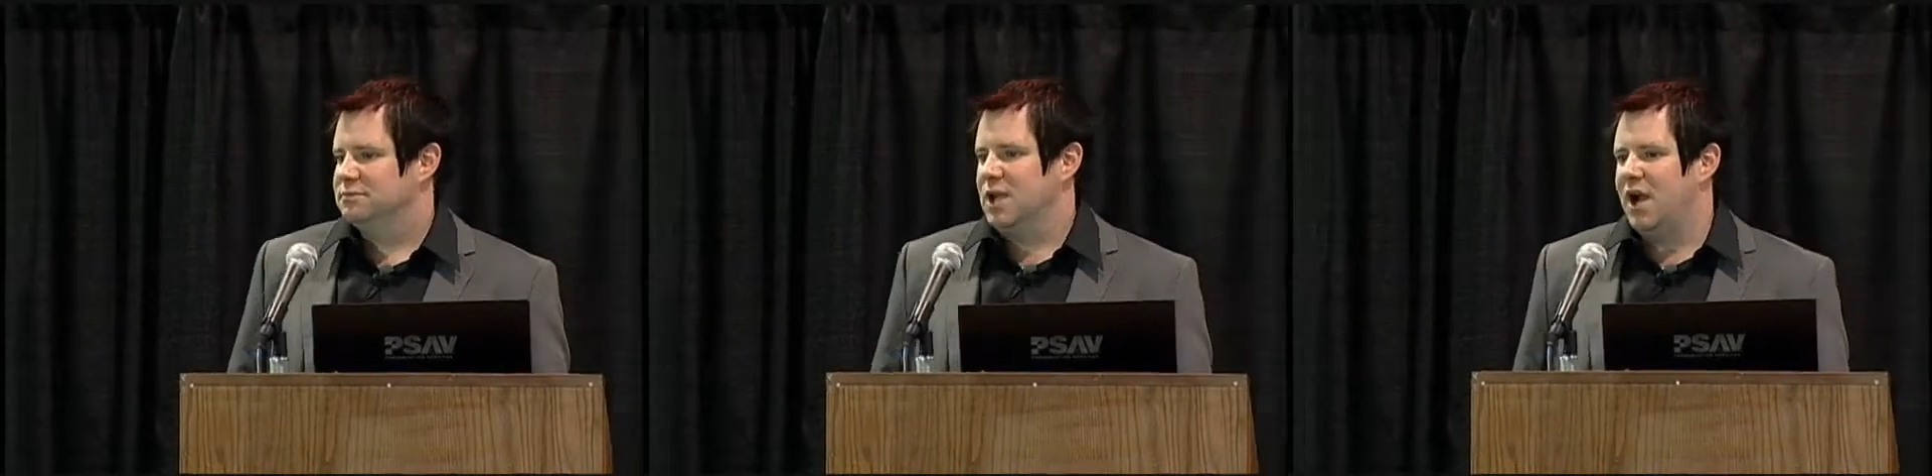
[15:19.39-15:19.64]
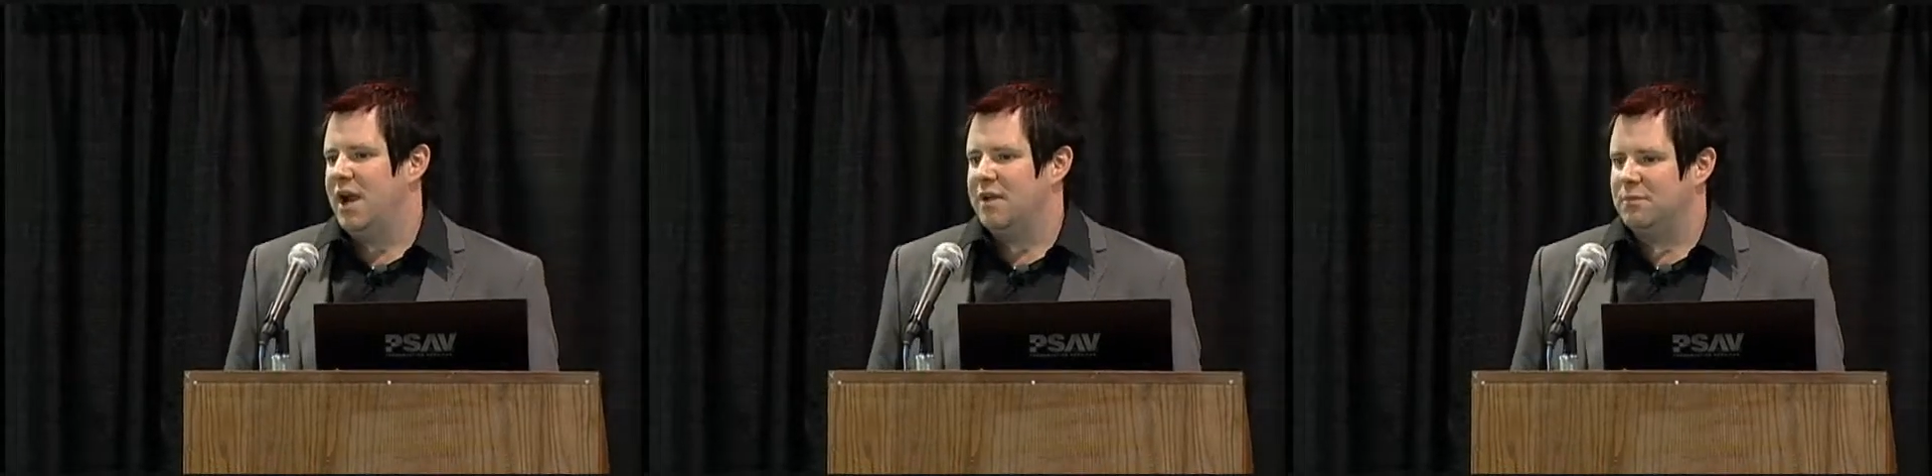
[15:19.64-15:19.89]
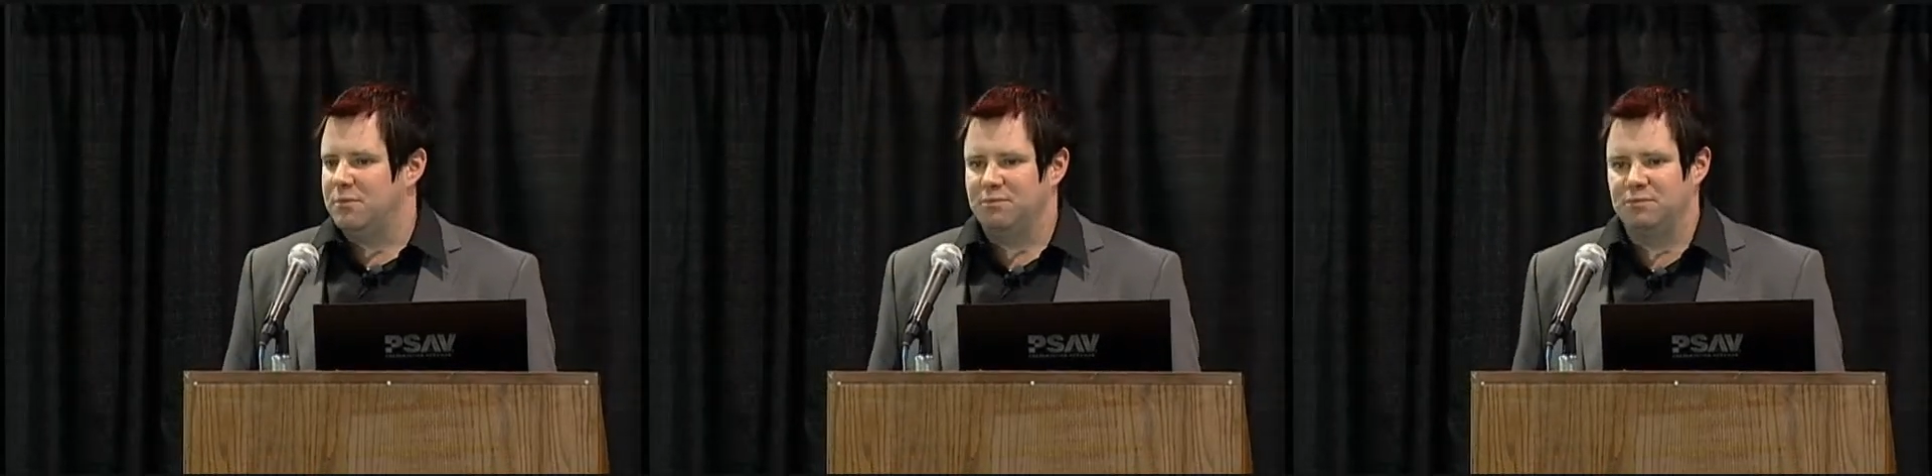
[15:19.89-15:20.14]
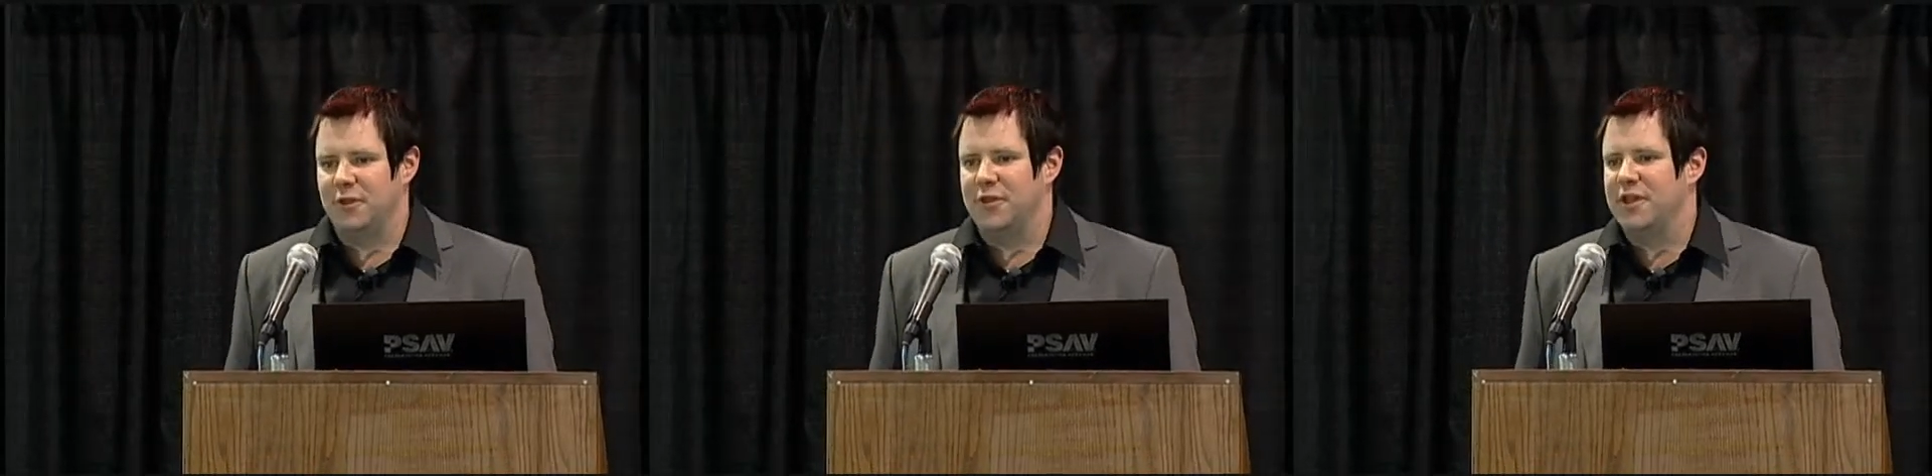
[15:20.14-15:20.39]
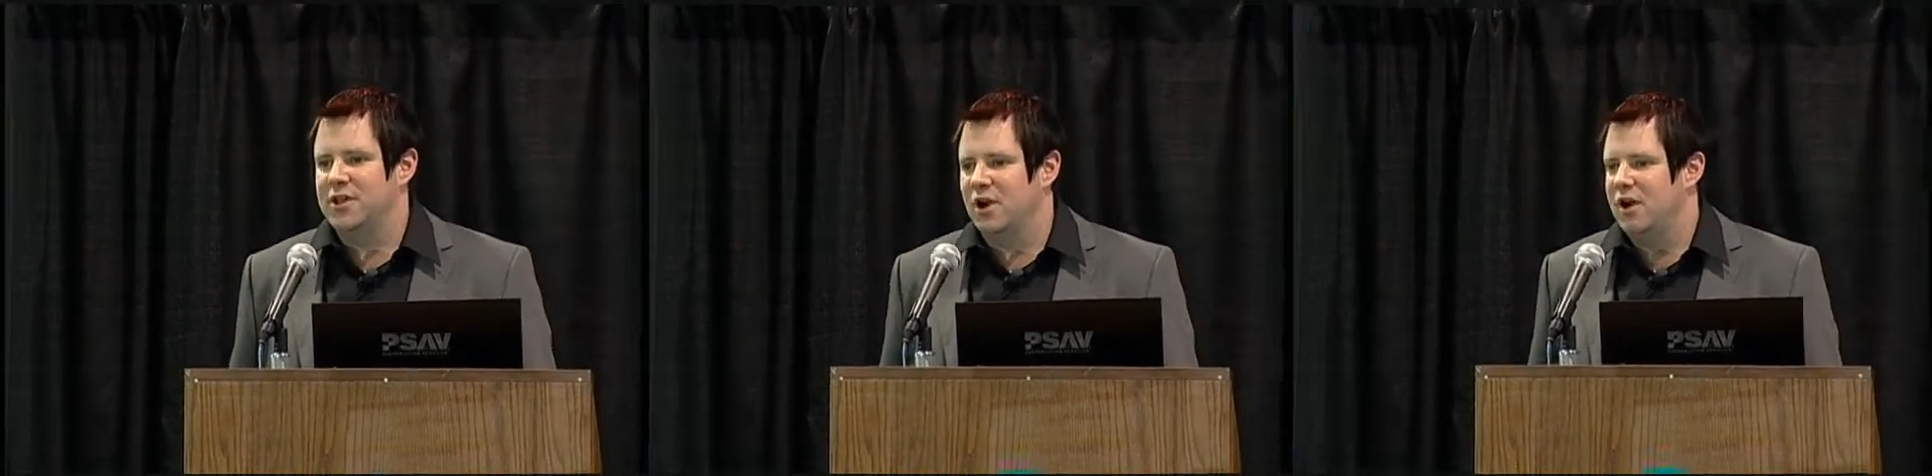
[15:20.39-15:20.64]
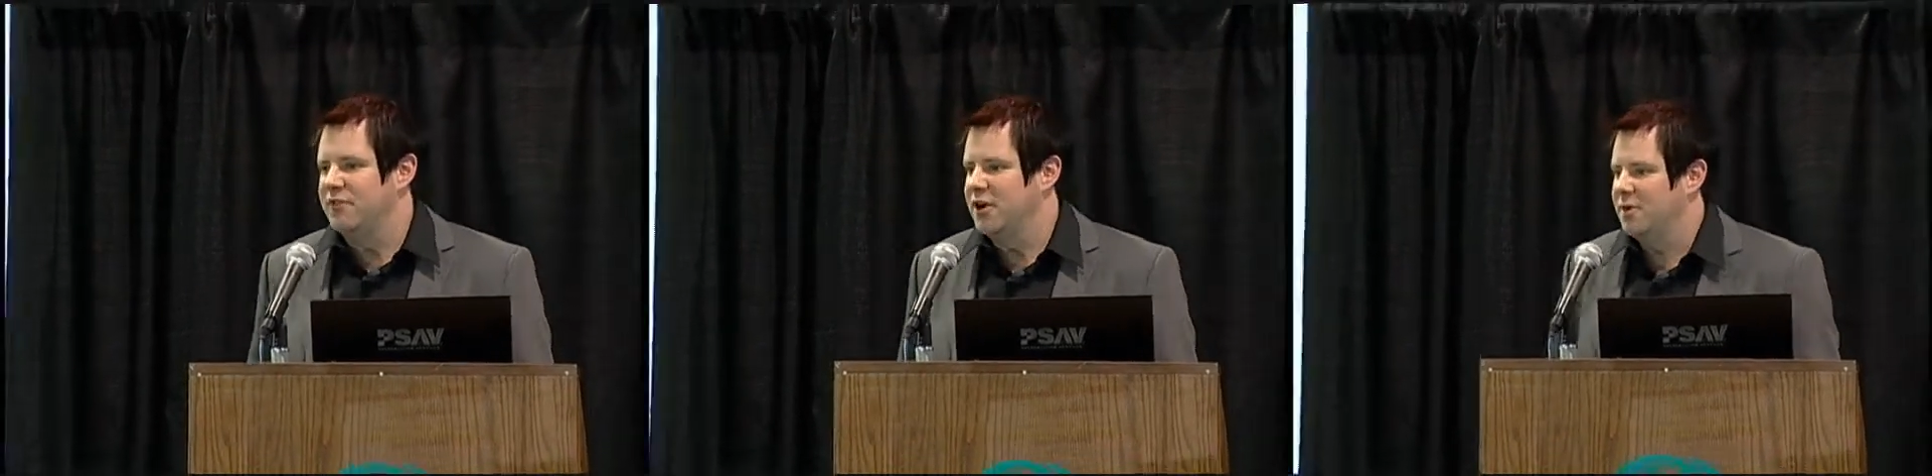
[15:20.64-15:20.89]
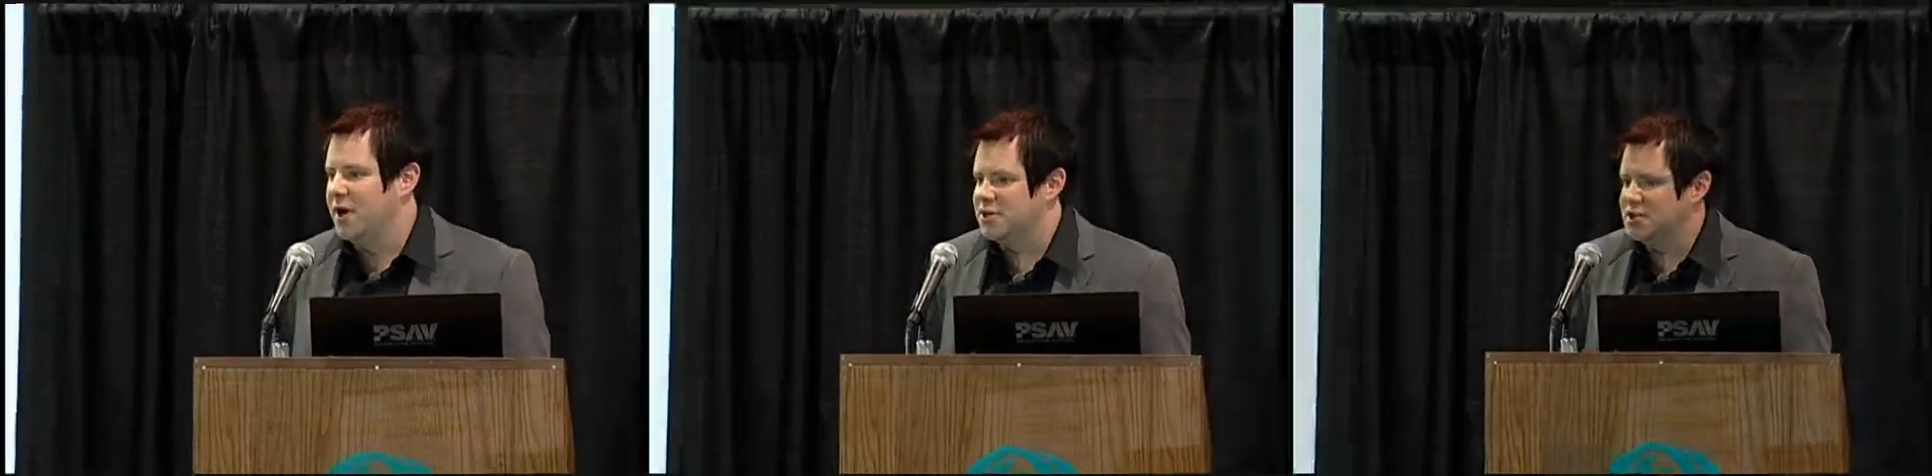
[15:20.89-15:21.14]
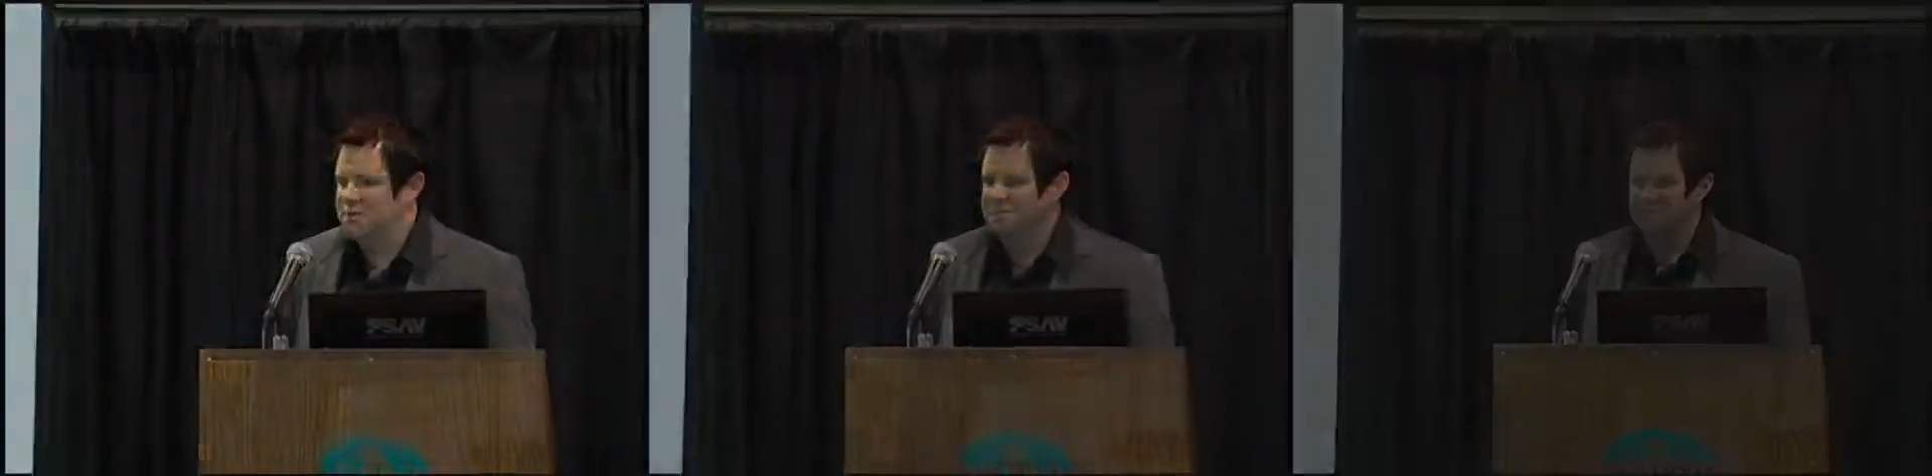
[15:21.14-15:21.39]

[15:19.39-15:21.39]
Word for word: All right. Well, thank you all very much.